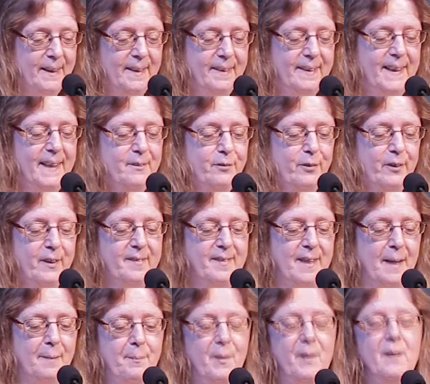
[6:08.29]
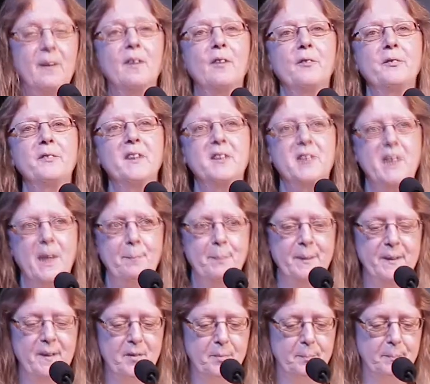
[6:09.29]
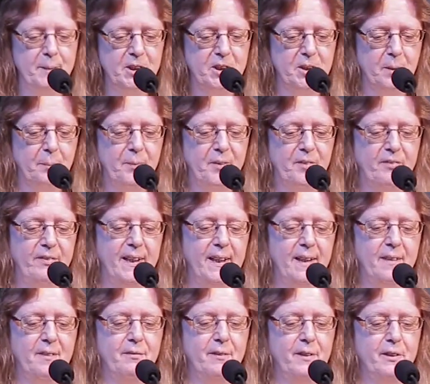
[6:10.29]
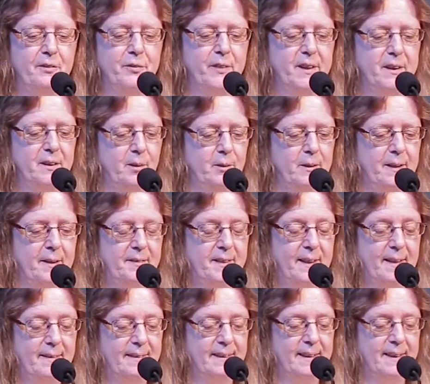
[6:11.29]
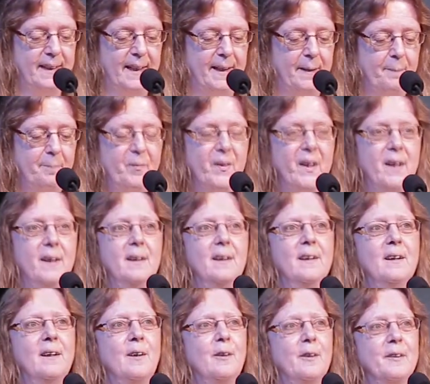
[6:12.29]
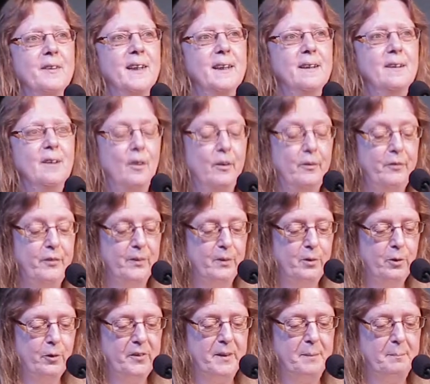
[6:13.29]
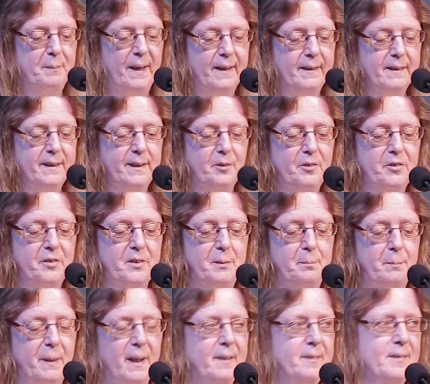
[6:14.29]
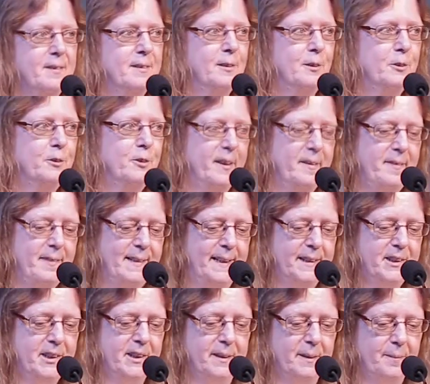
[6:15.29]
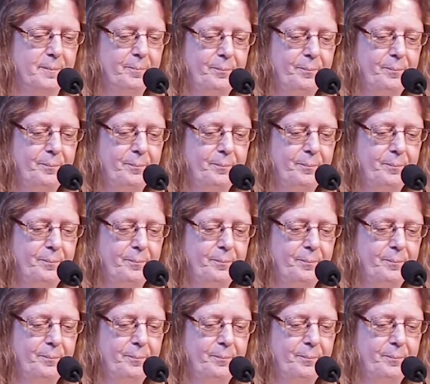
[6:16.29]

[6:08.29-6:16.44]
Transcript: Think, for example, of the Japanese bishops Felix Wilfred told us yesterday, or think of Jose Mario's remarks on translation.